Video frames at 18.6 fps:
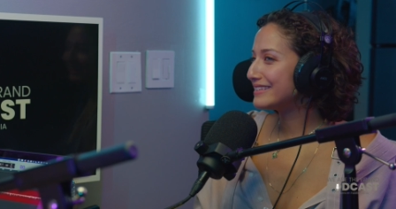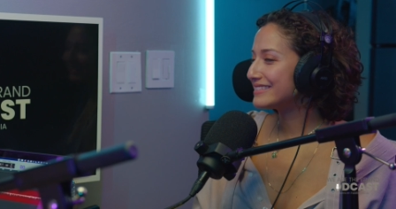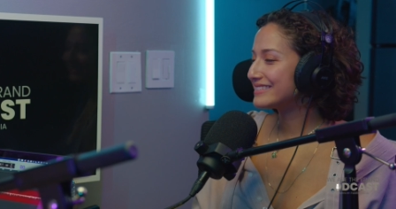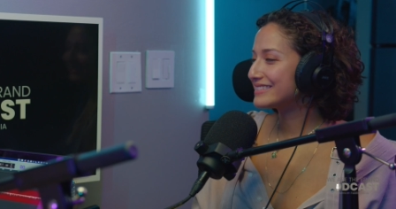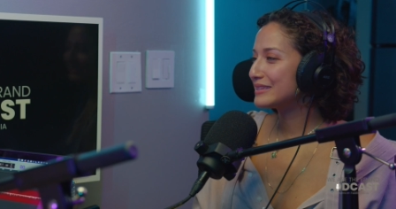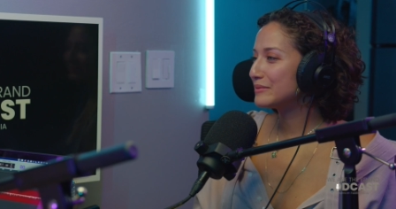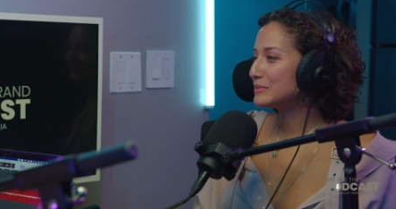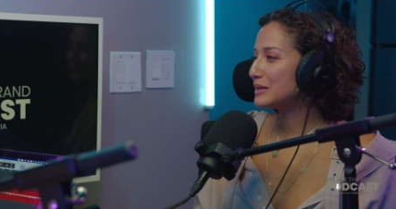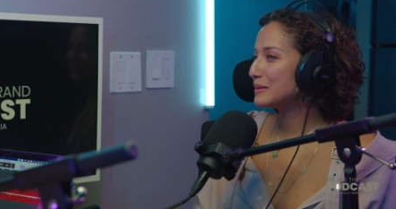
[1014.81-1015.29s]

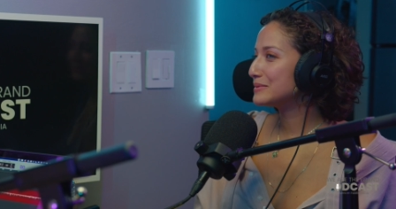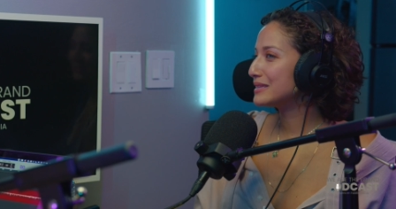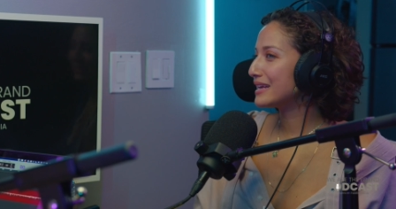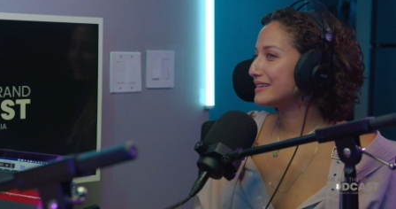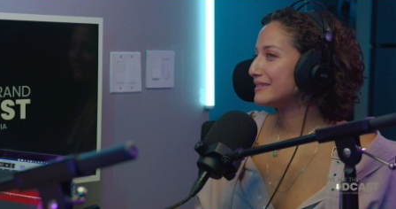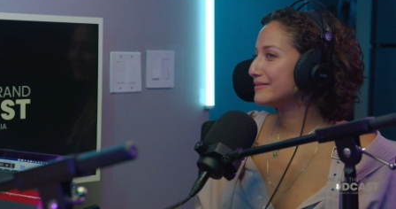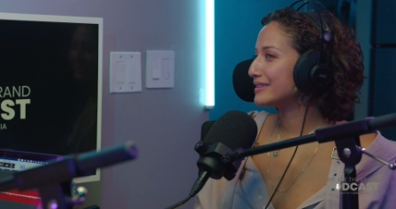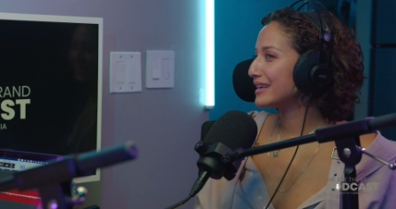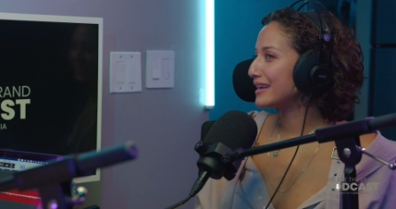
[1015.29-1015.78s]
Sometimes
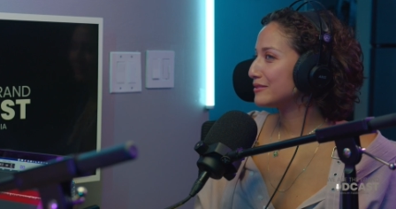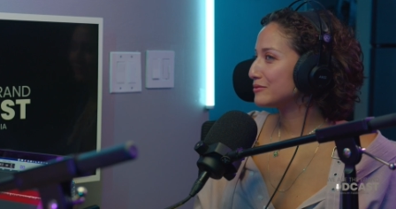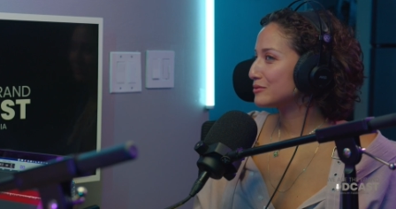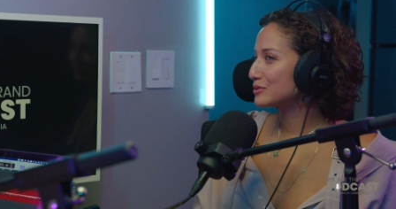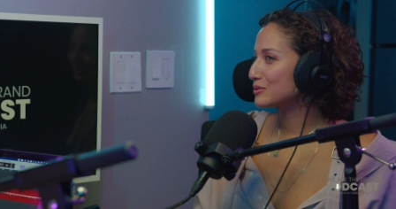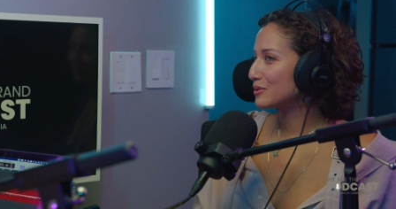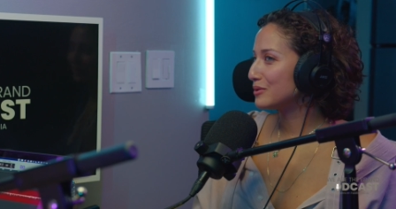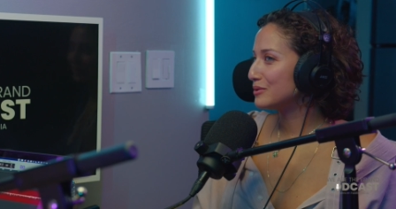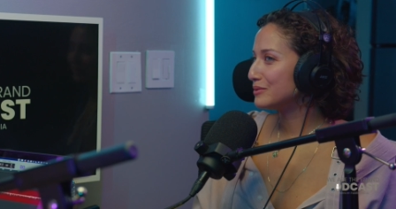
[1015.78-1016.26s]
not even the end
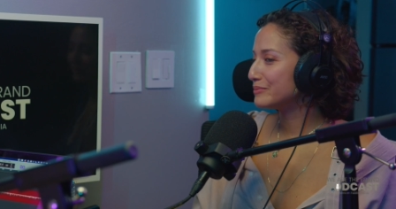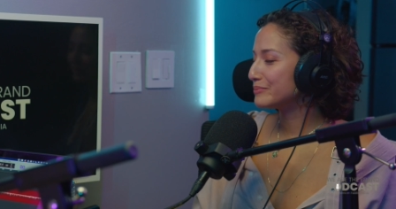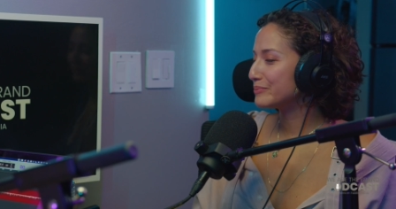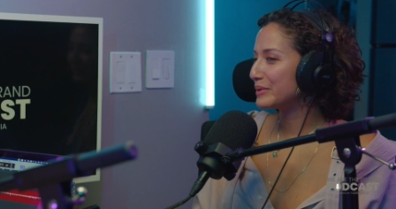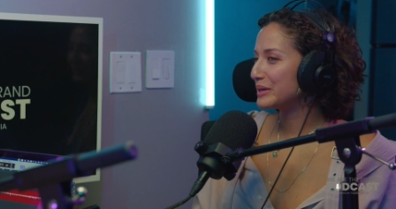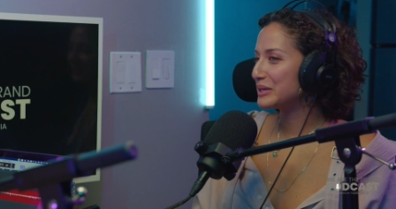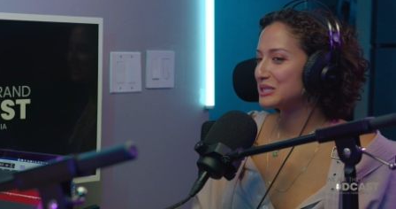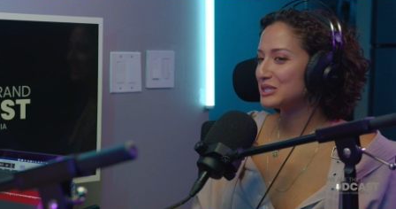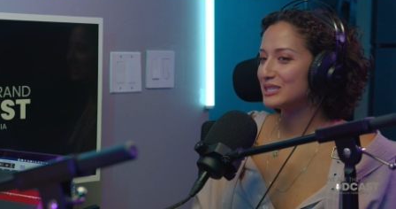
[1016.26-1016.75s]
result,
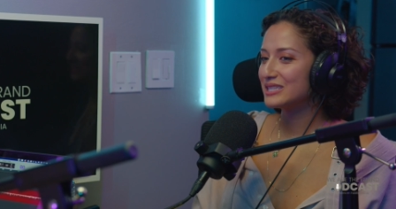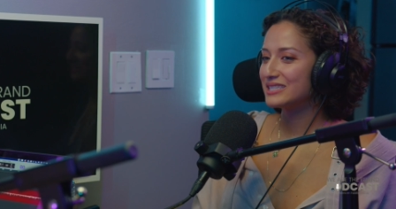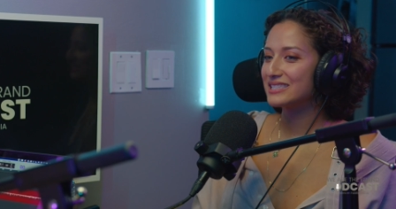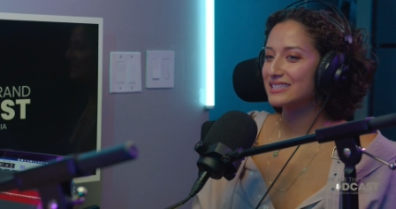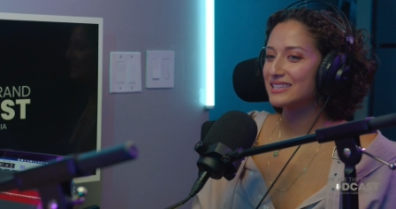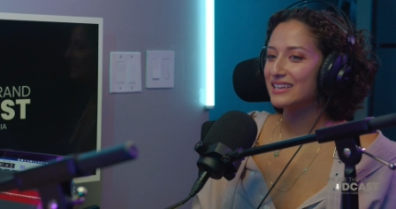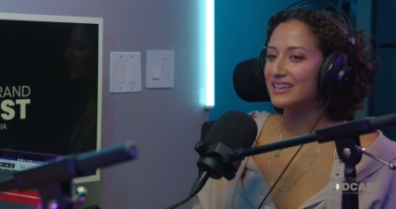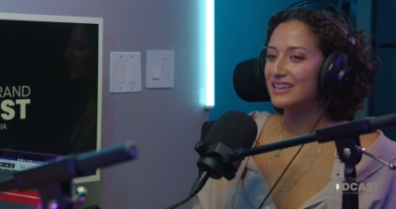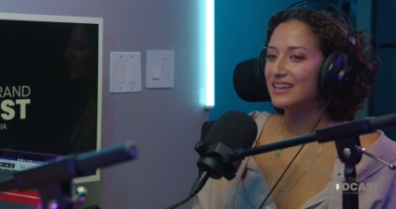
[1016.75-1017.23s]
but it's
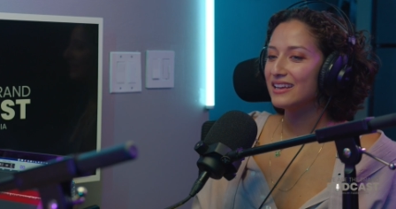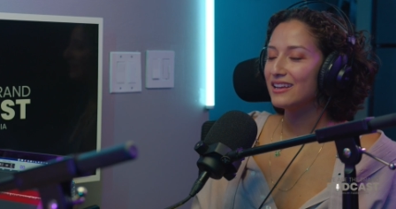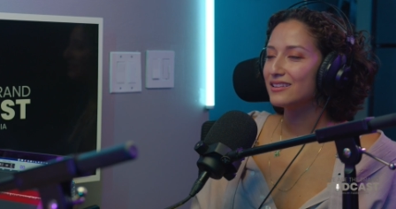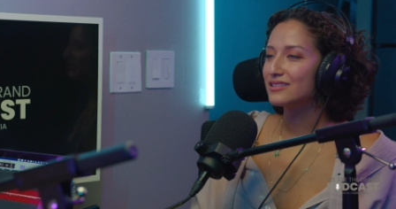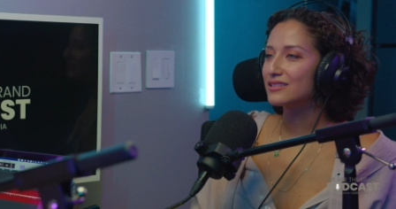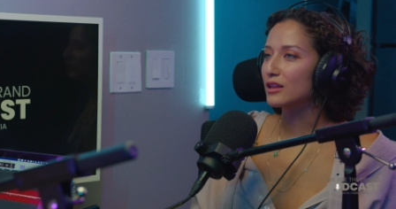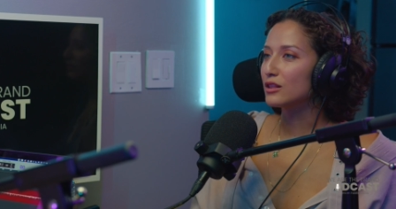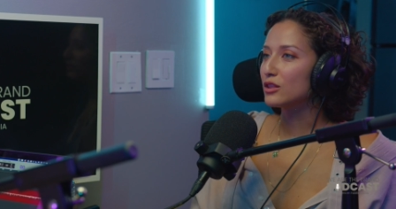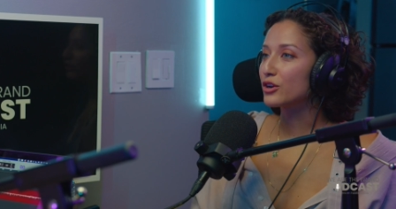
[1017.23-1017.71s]
just
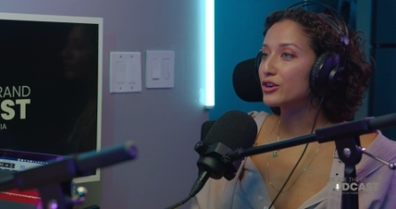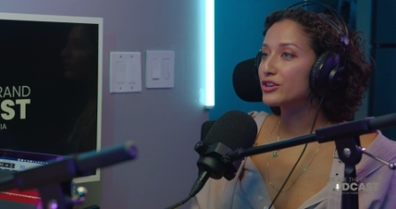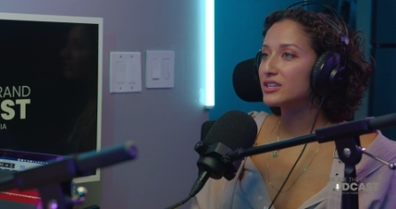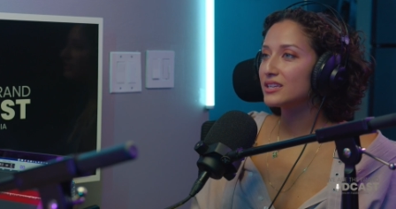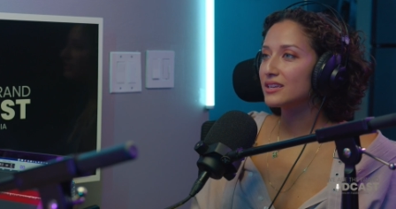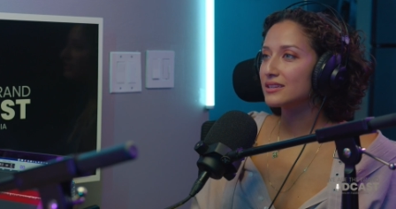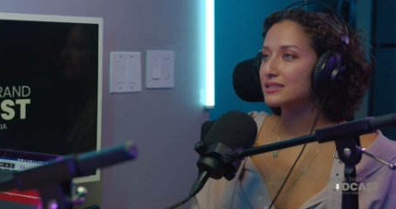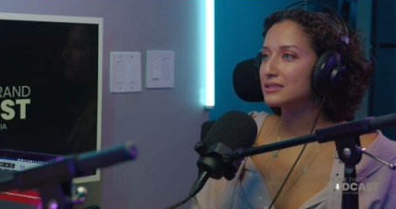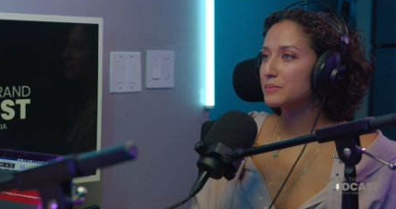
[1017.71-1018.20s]
the
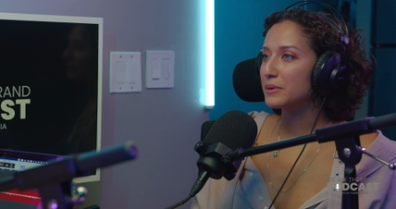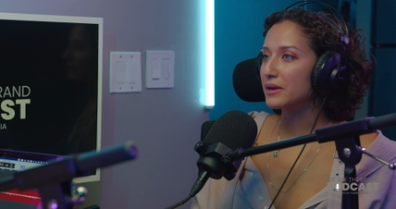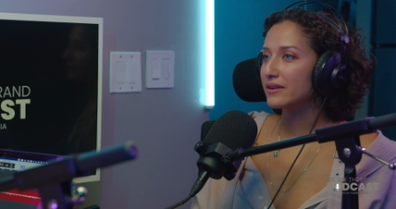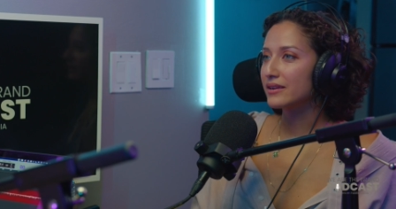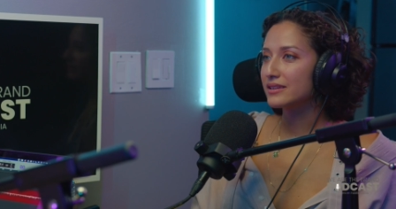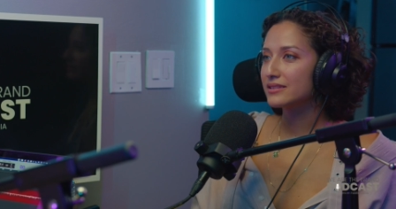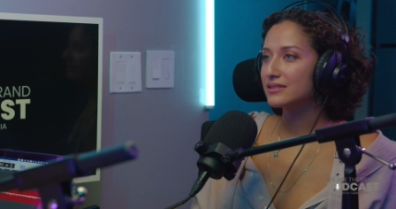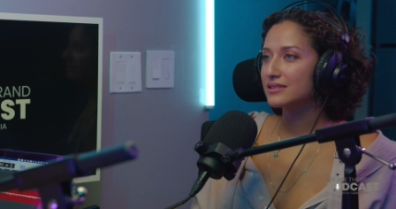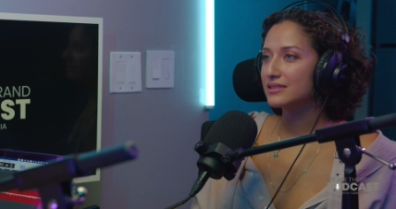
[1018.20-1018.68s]
learning
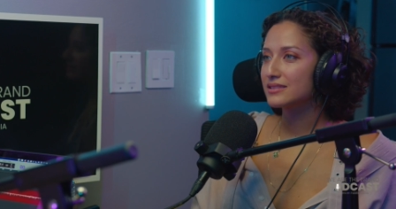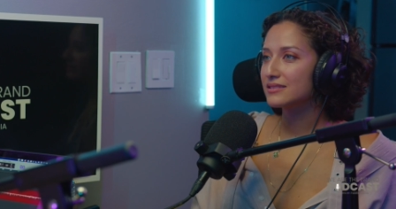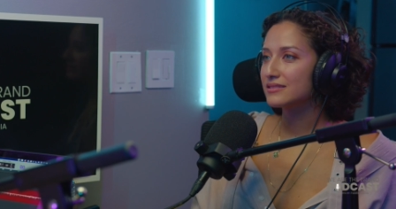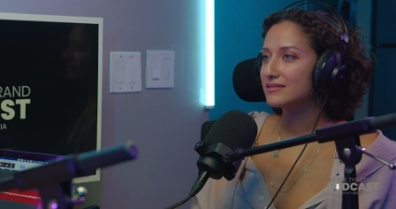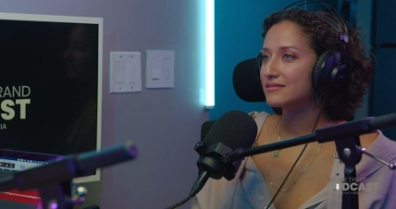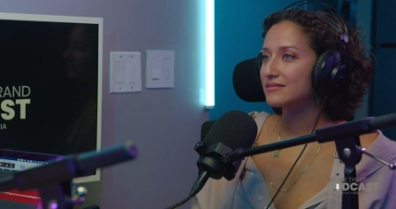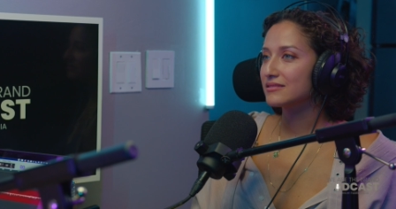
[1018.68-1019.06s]
experience.